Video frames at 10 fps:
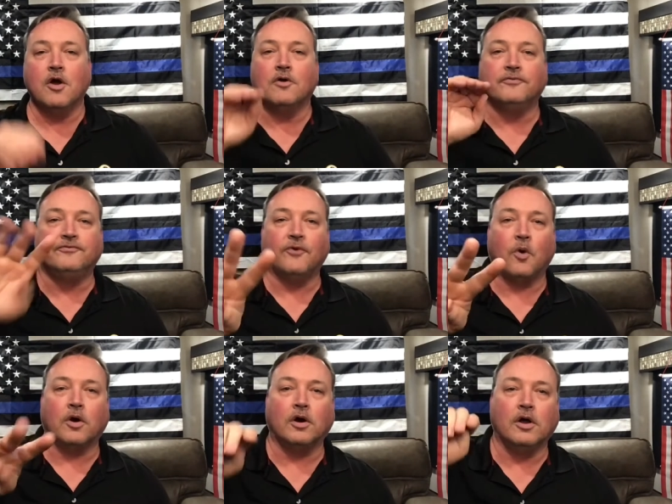
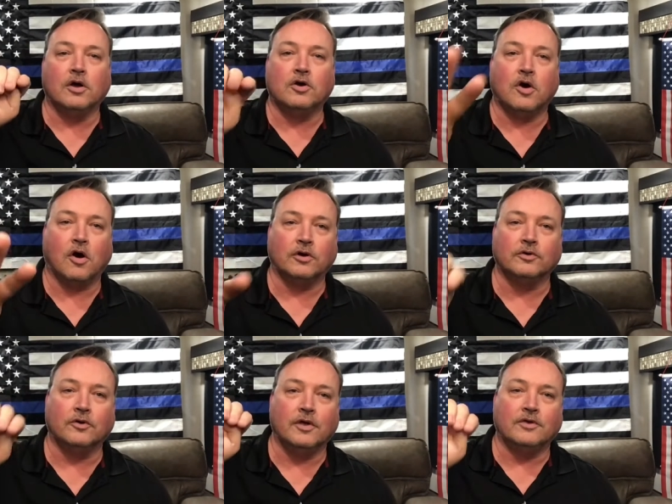4
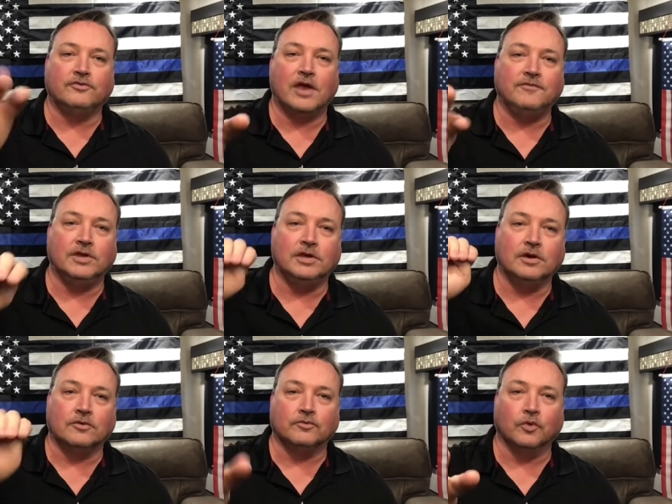cardinal safety
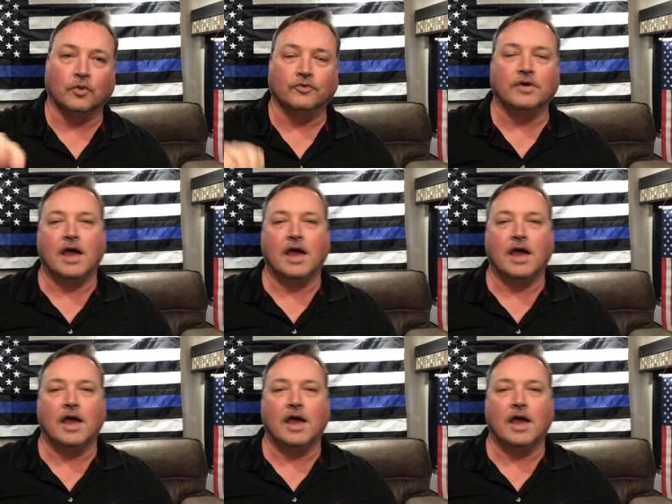rules.